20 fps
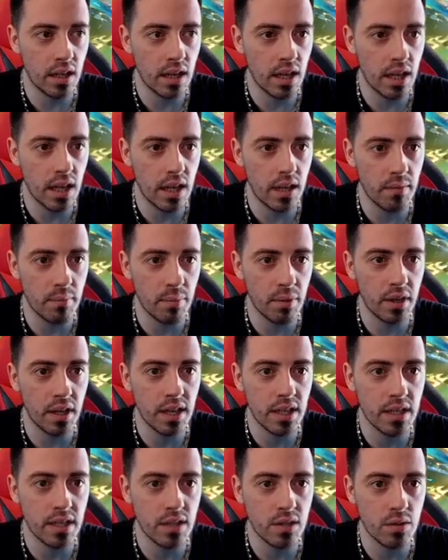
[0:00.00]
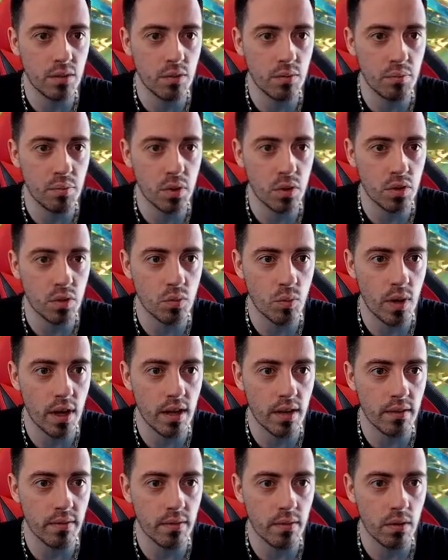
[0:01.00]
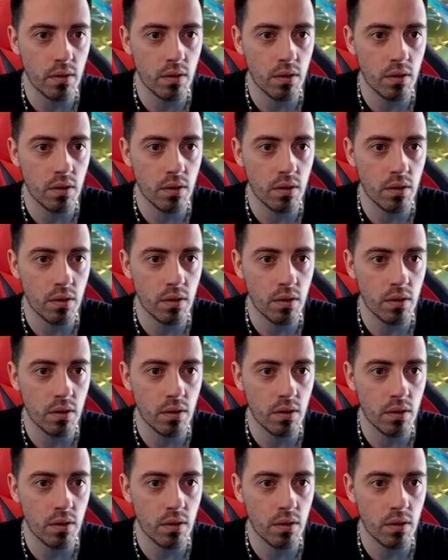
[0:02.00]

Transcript: and place to the boss wave.